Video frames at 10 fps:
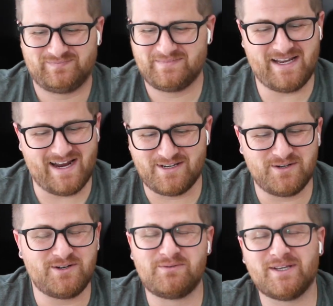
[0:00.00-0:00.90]
Yeah,
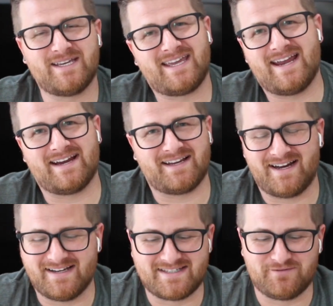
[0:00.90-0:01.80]
you really can't,
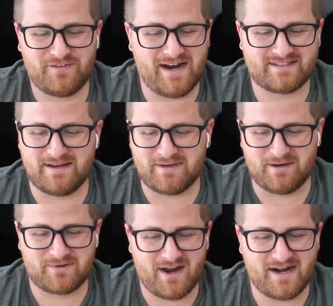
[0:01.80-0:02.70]
guys. In fact, I mean,
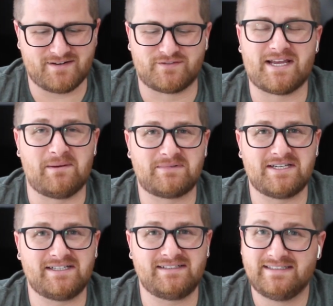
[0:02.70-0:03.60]
I'm kind of
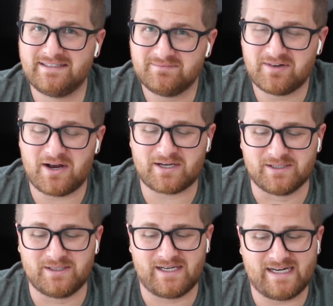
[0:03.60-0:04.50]
tempted, not
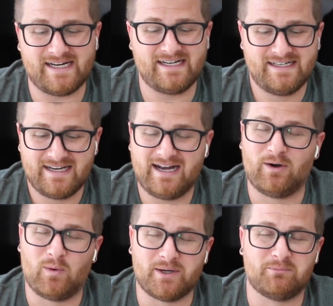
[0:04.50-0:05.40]
going to lie.
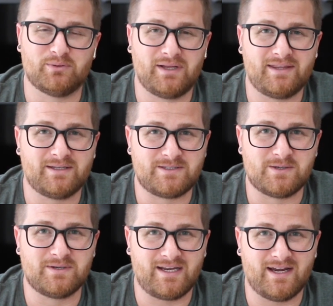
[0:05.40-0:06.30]
I want to blend the
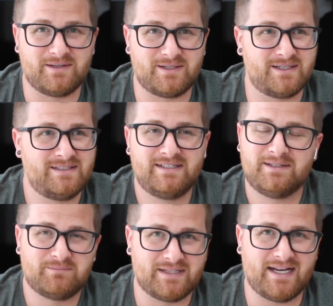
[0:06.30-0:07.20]
two together,
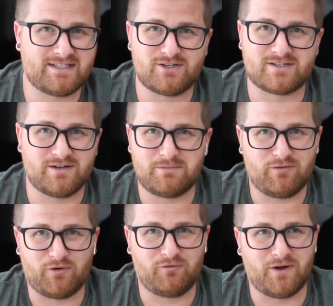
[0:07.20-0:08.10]
but that's just going to
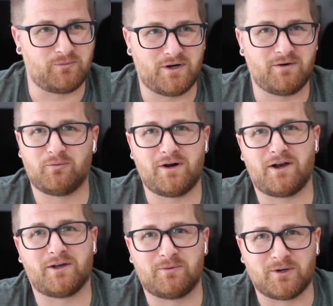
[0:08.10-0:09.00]
be for fun. We're
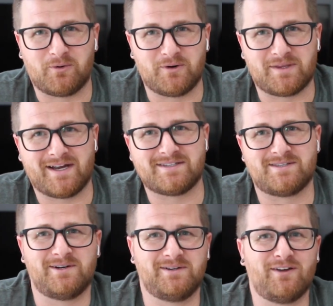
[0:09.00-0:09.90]
not going to record that.
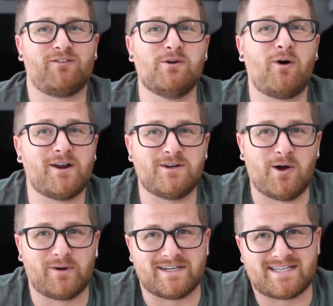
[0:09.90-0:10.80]
So if you want to
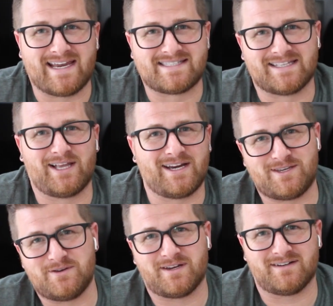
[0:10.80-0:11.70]
know what it tasted
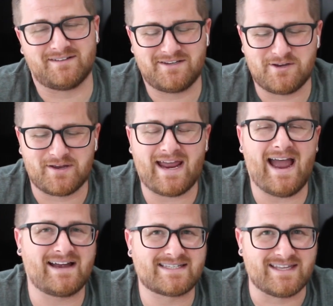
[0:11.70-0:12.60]
like, you can
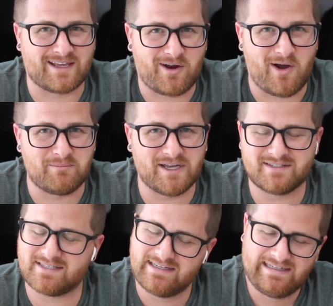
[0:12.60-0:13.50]
ask in the
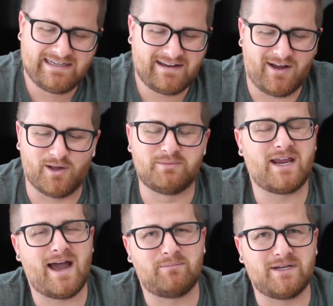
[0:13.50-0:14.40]
comments. I'll
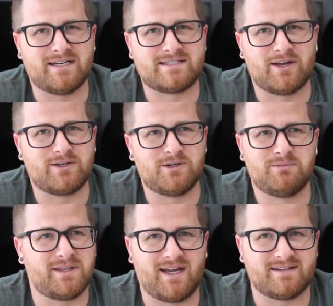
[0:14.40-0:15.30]
be happy to tell you,
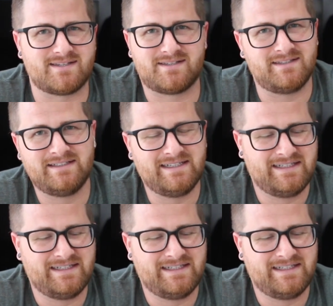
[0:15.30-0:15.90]
but that's